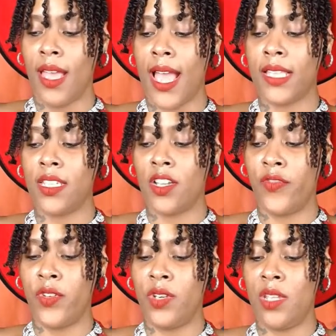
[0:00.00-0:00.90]
I took a
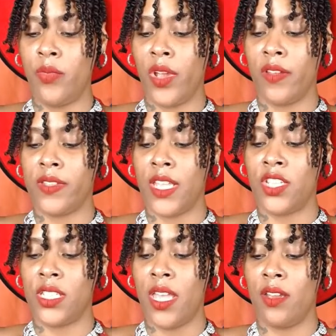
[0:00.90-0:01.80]
few deep breaths and
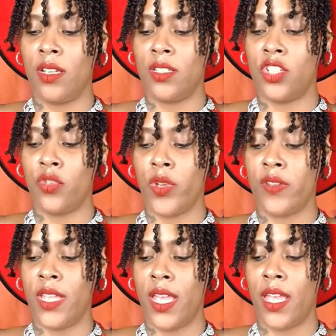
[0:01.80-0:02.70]
just held onto
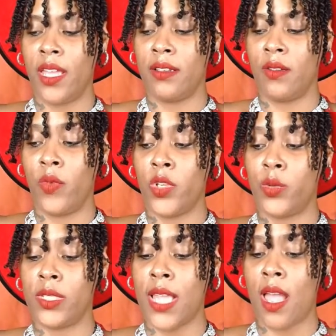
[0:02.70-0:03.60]
Sharif's hand, which
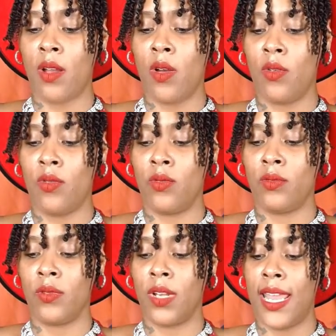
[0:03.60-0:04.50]
was now
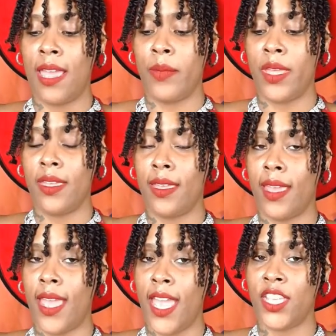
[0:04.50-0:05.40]
cold, clammy,
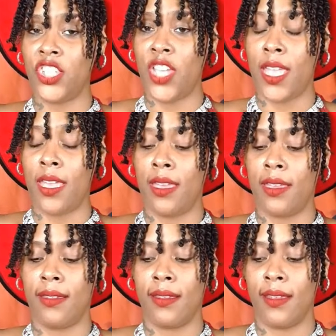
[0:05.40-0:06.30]
and shaky.
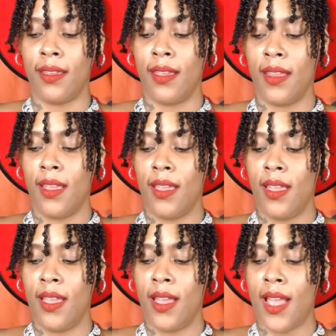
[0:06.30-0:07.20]

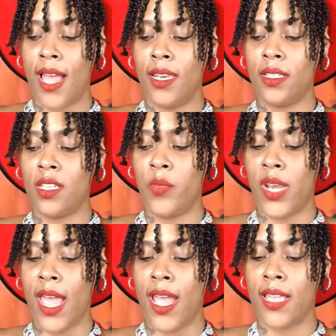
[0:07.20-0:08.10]
I looked him in
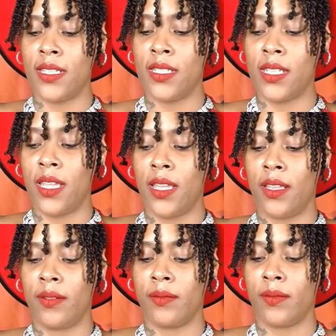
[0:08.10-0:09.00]
the eyes and
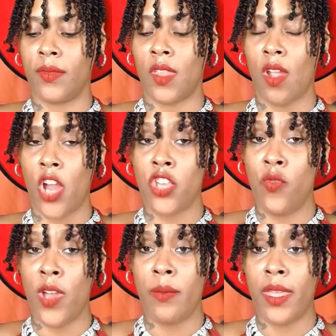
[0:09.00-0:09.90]
said, "Are you
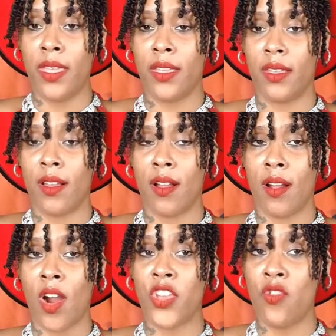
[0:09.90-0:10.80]
with me?
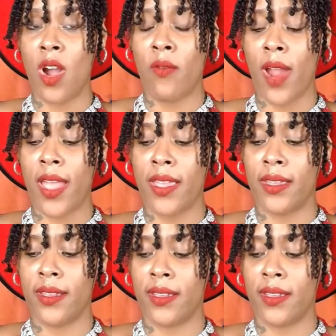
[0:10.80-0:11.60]
Are you all right?"